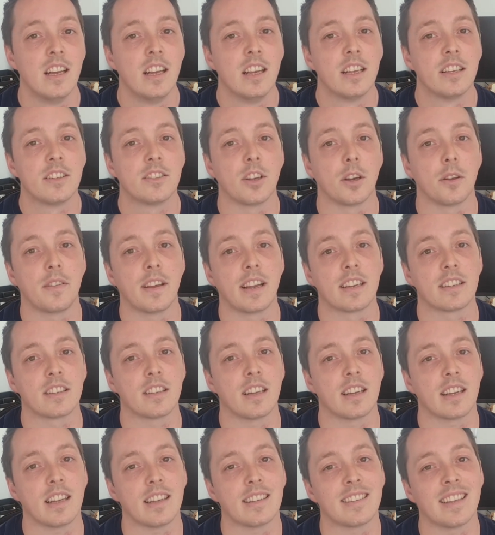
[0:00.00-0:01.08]
So things
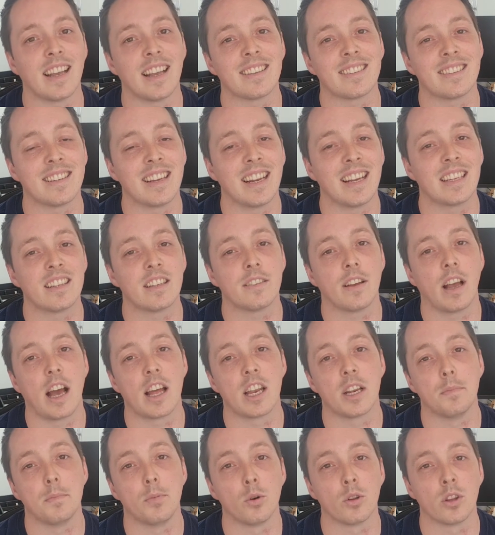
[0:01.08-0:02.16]
like Assassinate and
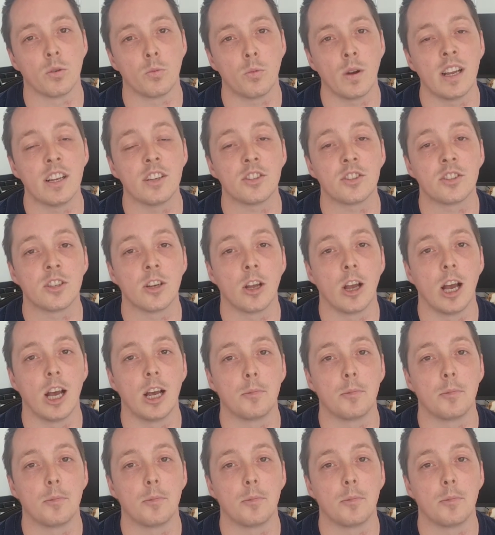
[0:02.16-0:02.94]
Abhor the Witch